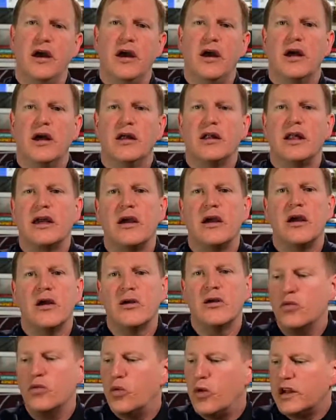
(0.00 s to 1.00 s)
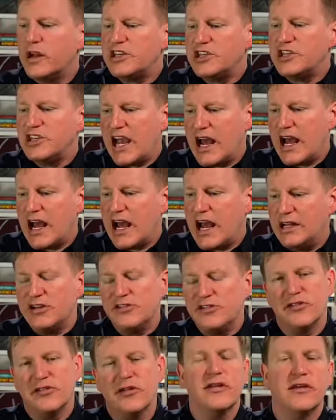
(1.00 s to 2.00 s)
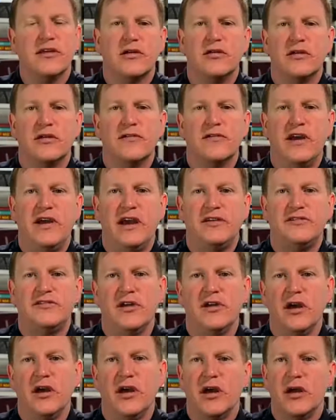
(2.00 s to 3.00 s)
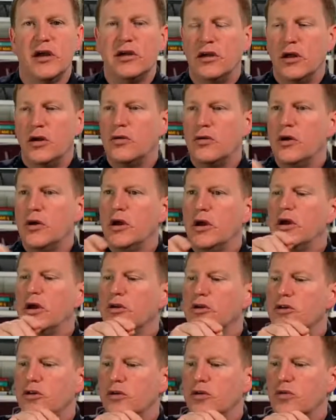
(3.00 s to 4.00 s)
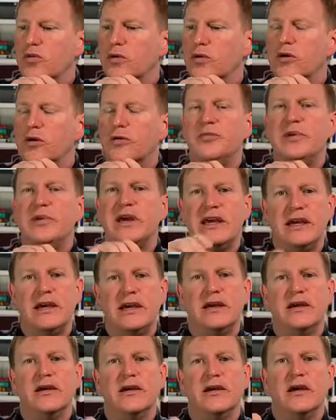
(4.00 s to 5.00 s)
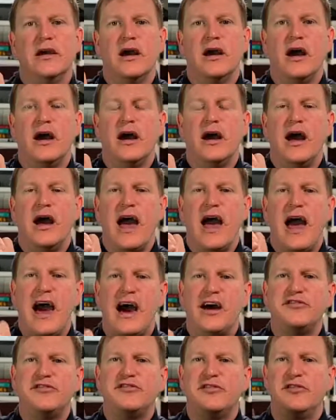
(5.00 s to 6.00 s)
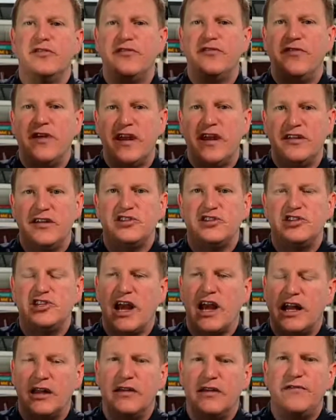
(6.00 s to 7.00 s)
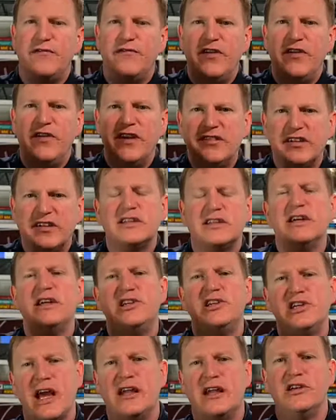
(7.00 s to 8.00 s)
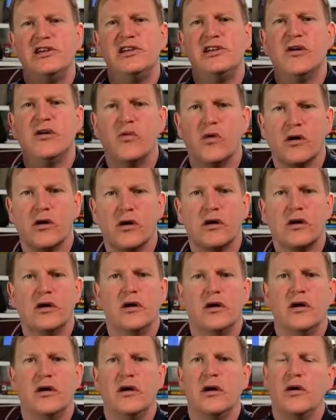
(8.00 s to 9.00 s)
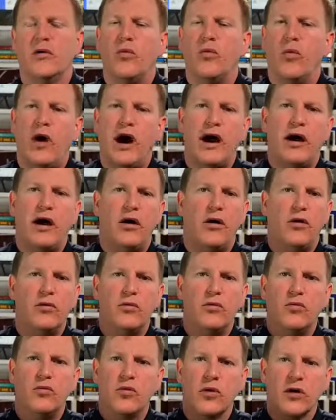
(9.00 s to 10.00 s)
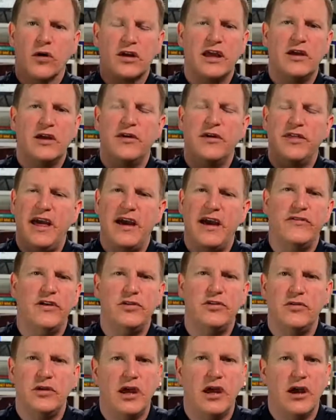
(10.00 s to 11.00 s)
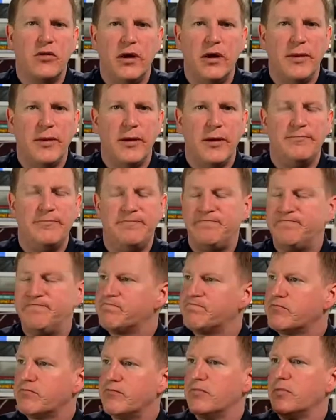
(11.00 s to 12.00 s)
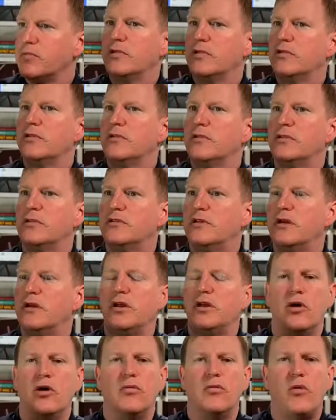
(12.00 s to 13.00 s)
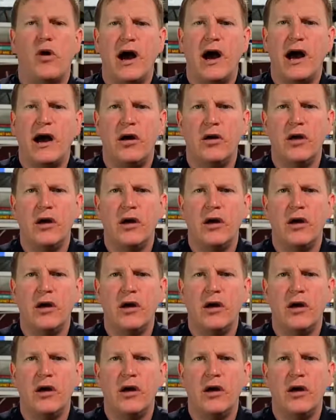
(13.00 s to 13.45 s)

Like, what challenges are they going to face? You know, you will be asked to face physically challenging work while working with heavy duty equipment. While